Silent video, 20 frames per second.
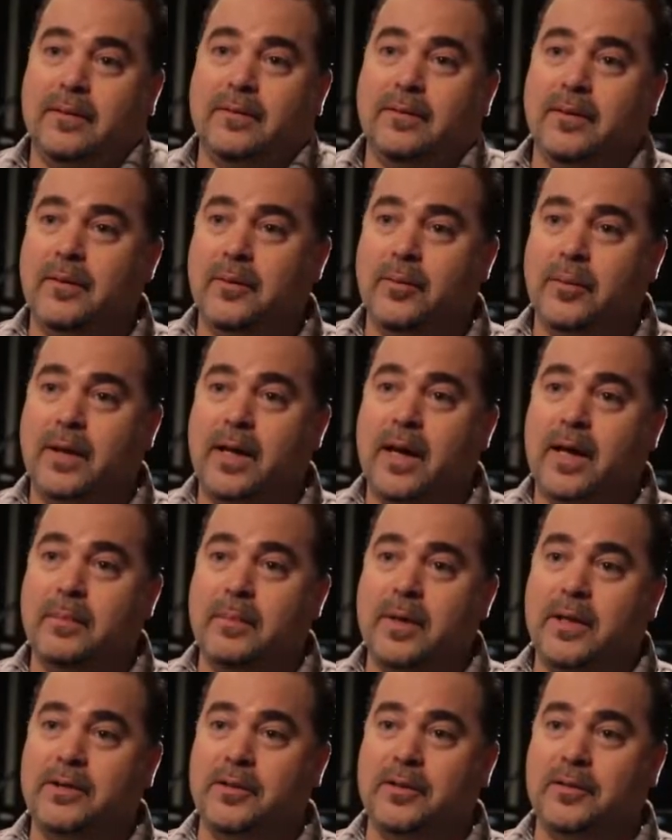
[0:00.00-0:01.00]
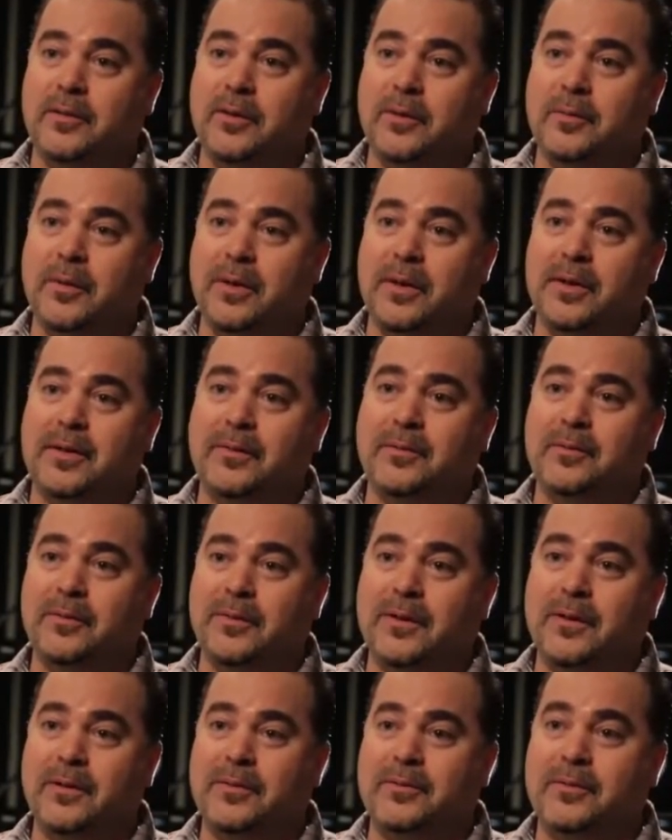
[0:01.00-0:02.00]
then we got to meet you. You know, we got to,
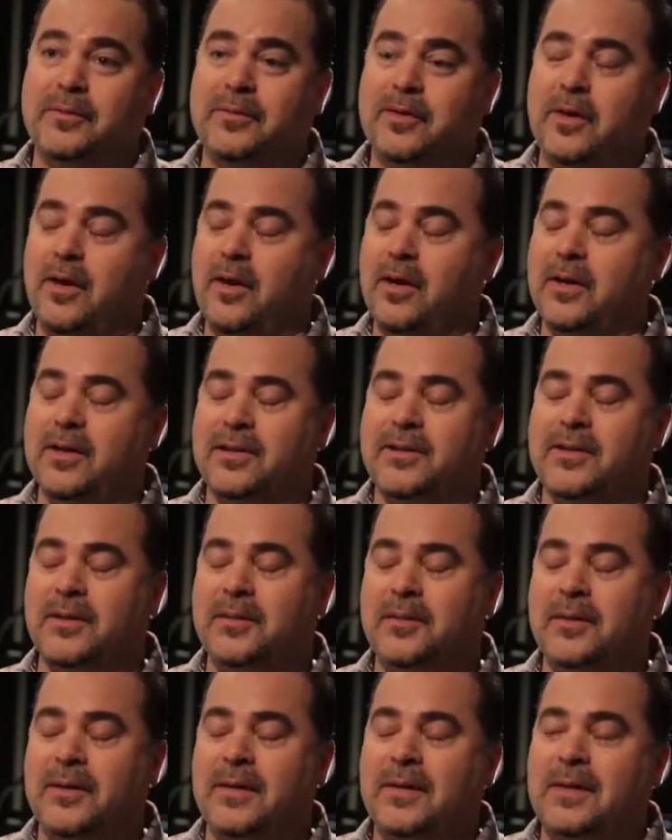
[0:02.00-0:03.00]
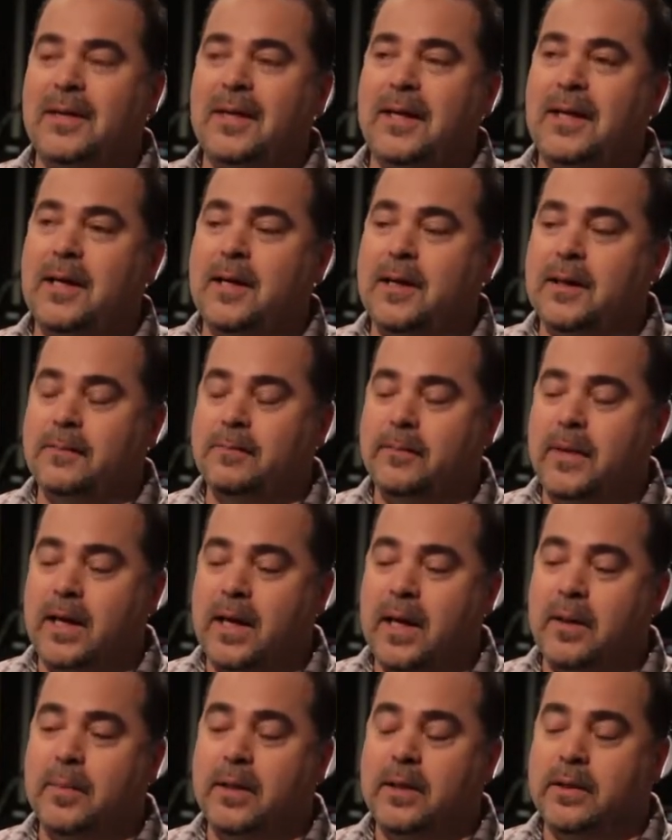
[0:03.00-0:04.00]
you know, talk. So that
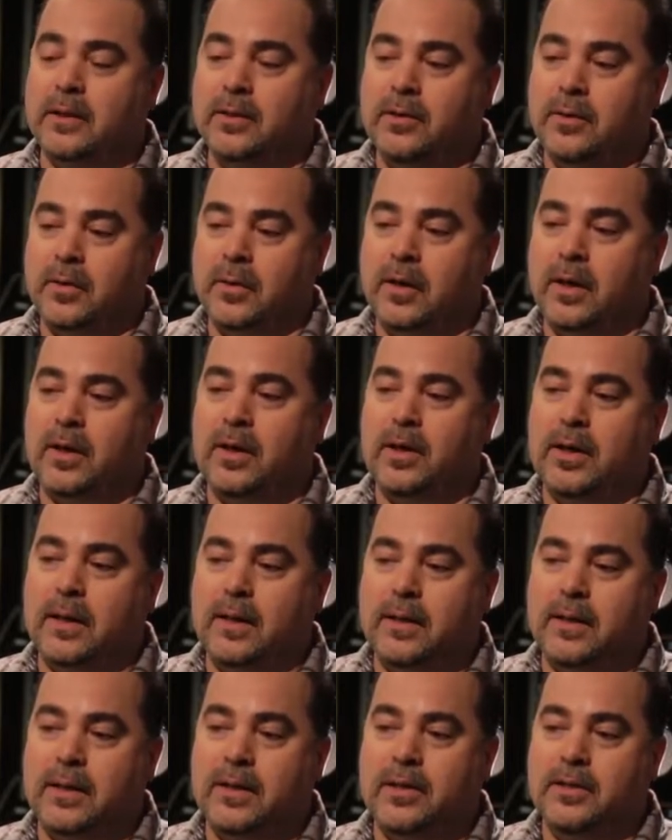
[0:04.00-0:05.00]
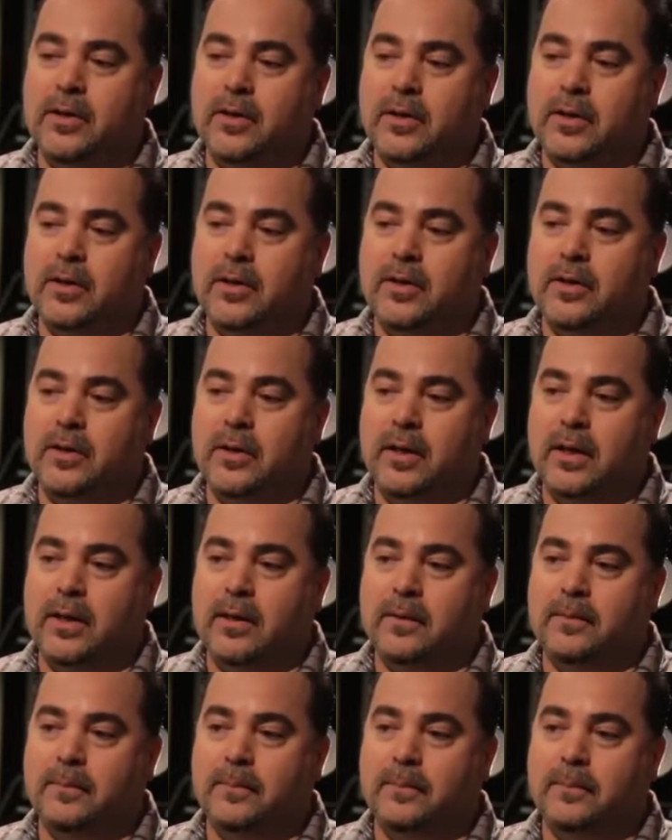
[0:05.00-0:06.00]
got me in the door. I interned,
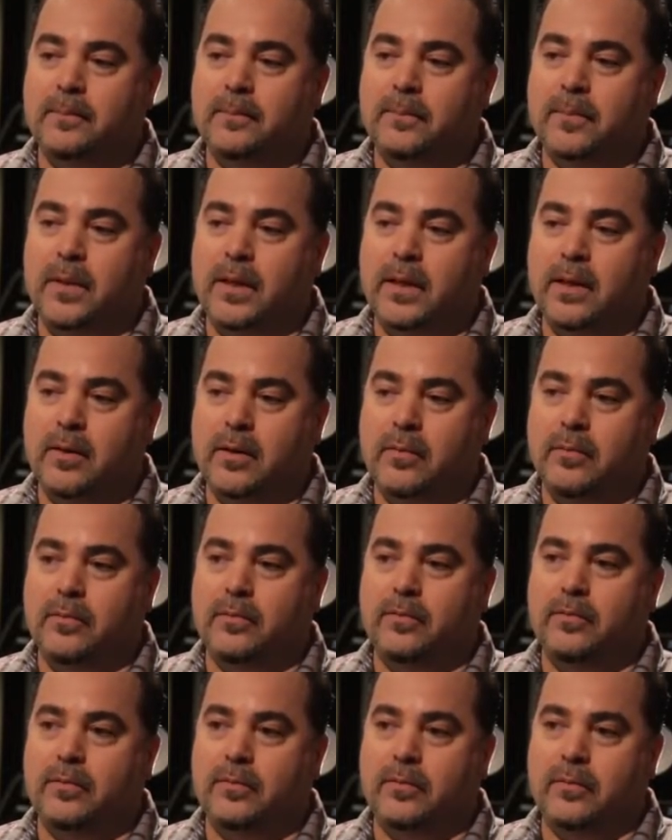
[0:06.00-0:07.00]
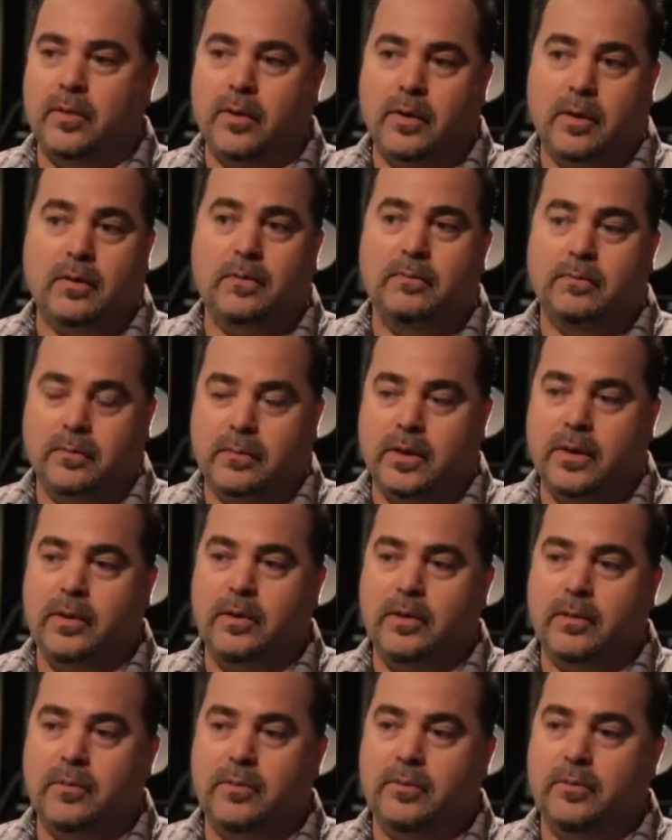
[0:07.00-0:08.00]
you know, for, you know,
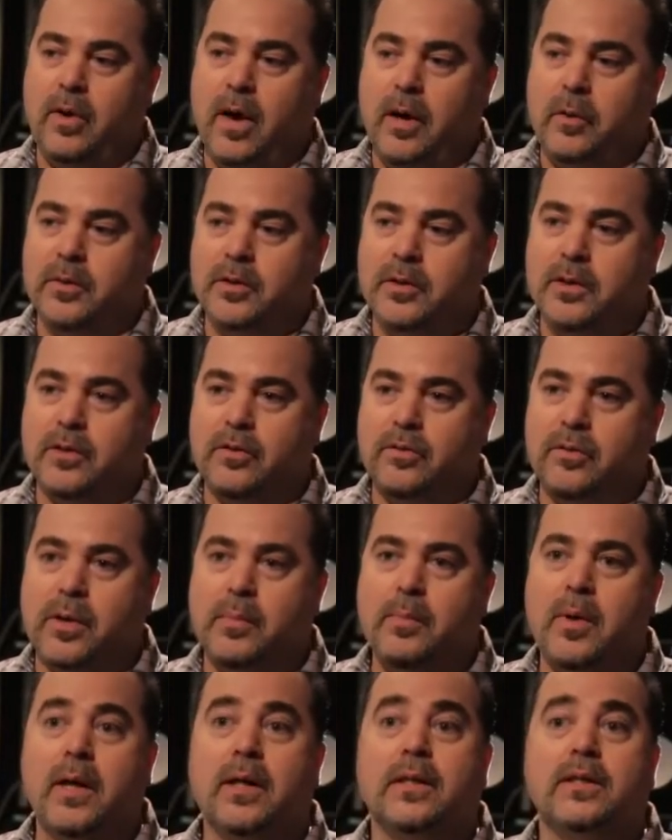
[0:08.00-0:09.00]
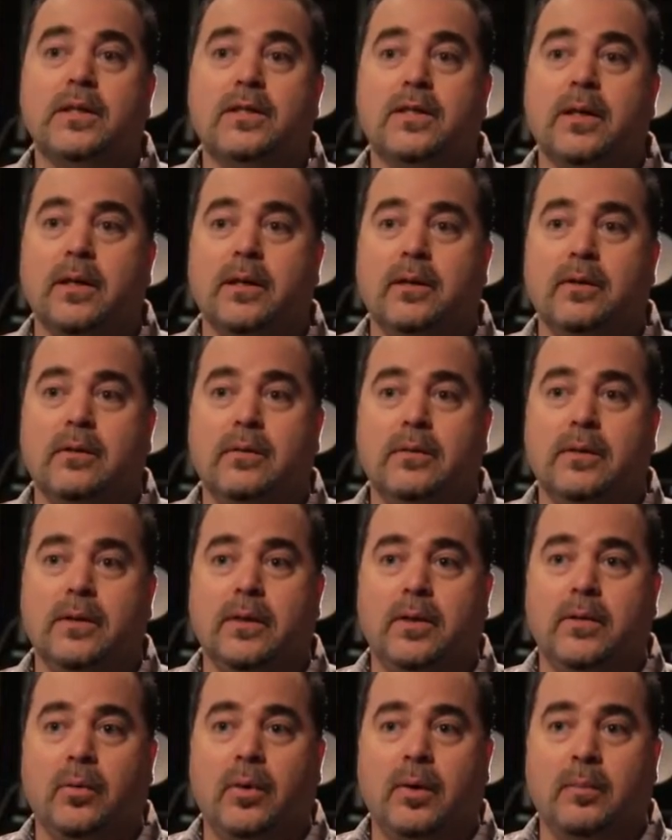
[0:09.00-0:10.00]
the requisite 3 months, and,
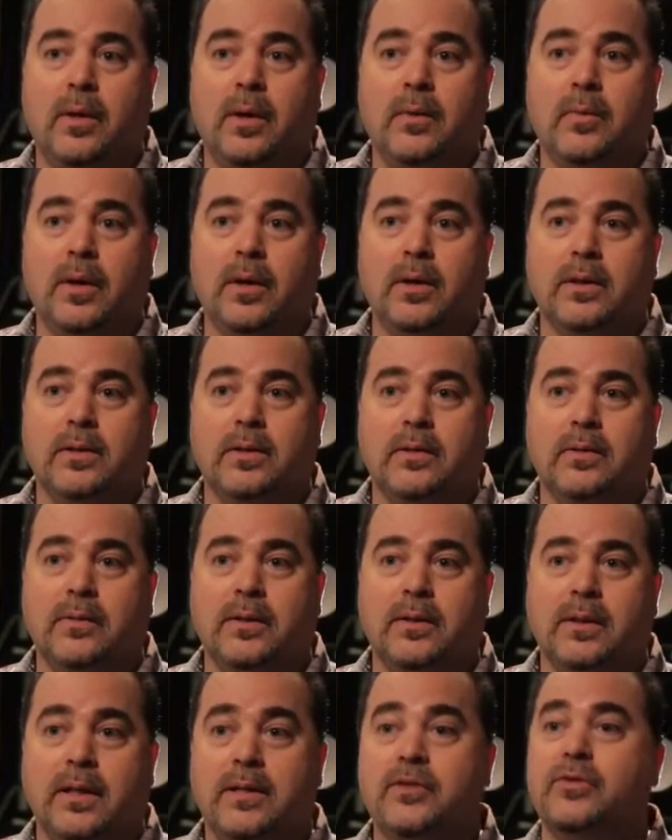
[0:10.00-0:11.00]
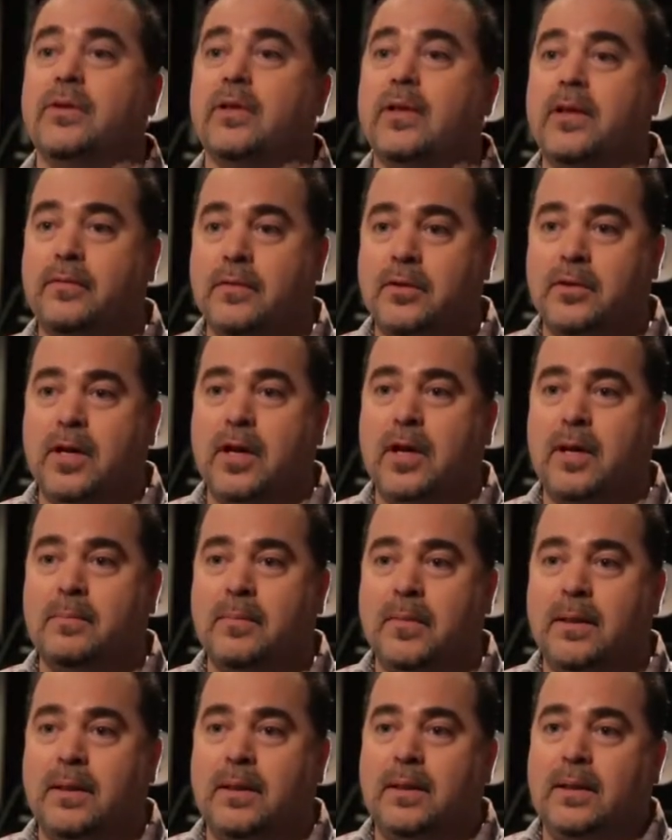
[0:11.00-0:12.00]
you know, worked my way into an entry level job
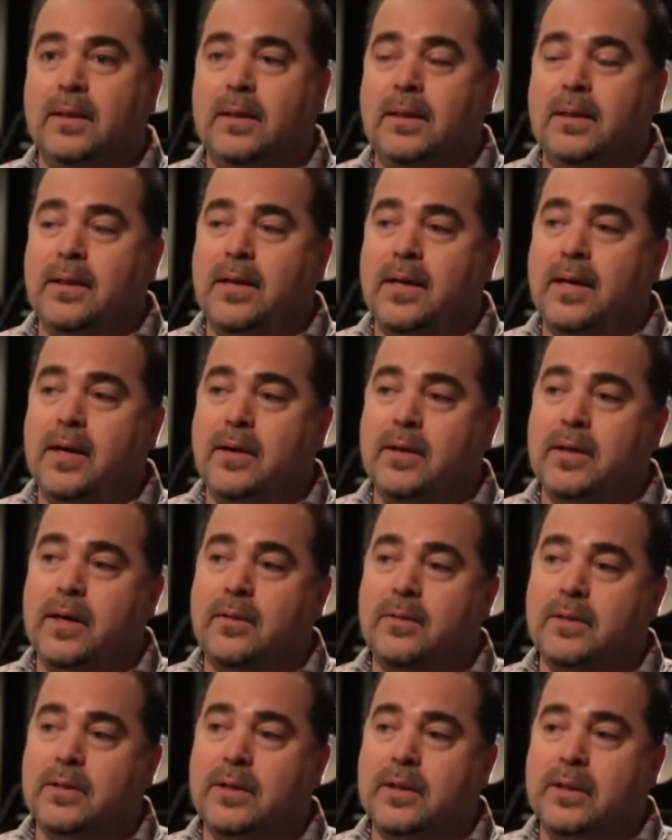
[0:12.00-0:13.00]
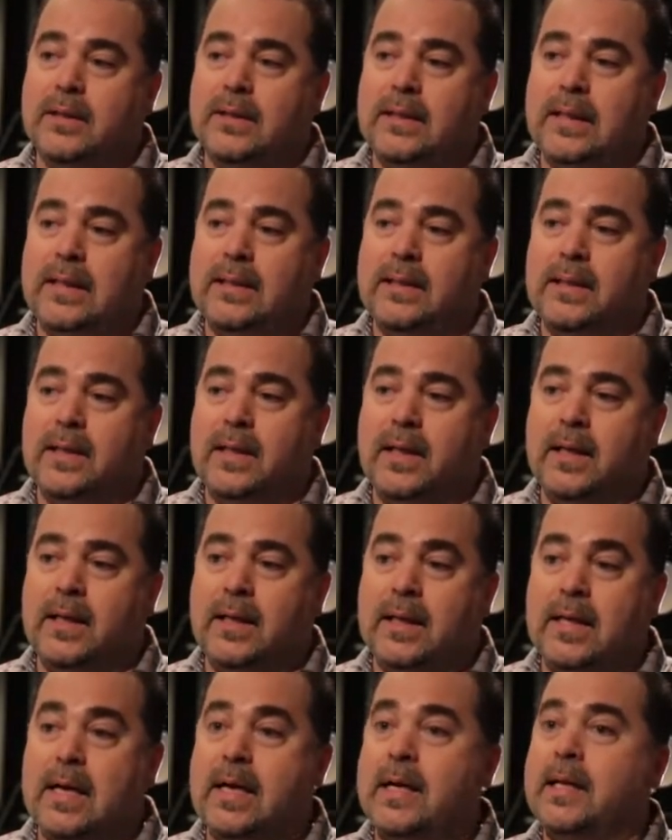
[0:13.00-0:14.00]
there, and that was
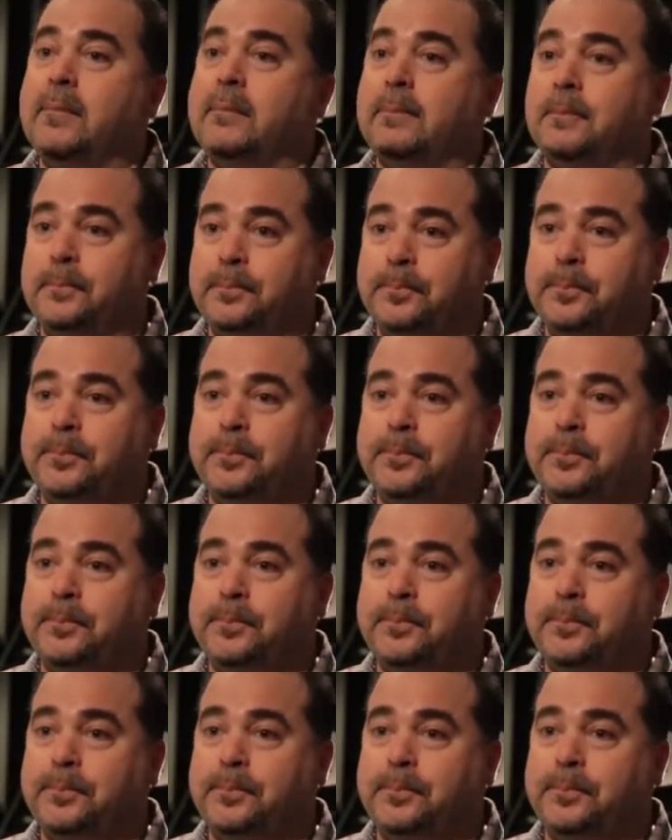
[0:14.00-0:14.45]
1989.